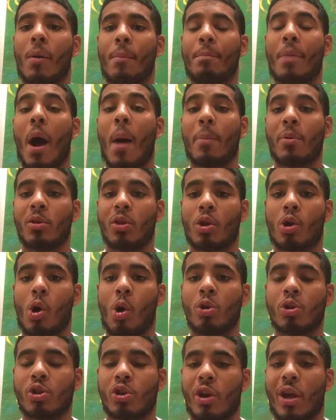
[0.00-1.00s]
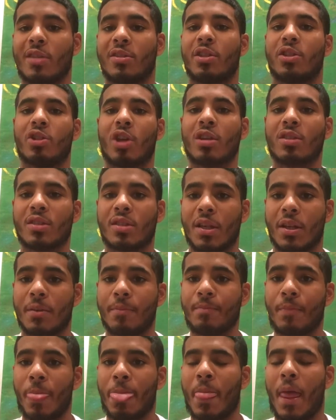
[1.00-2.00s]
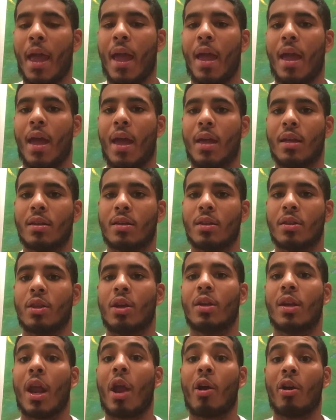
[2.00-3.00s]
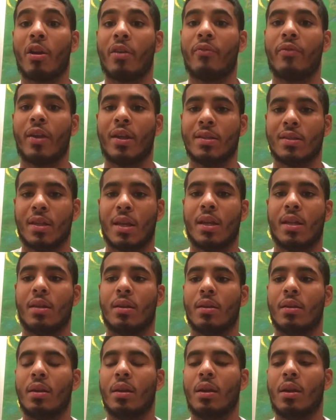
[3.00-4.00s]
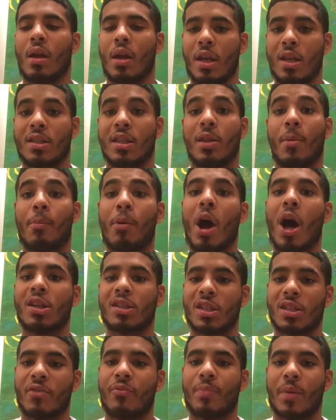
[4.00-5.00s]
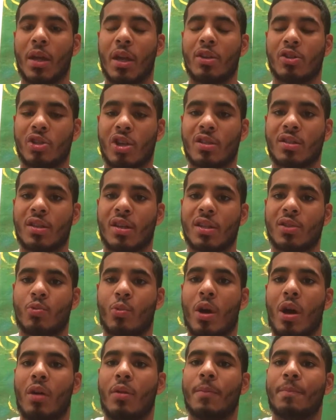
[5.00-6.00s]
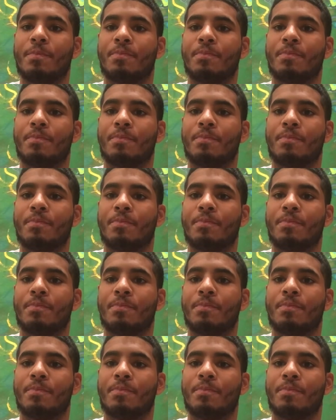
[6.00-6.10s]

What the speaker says: popular culture has adjusted, and the narrative is in the process of being adjusted as well.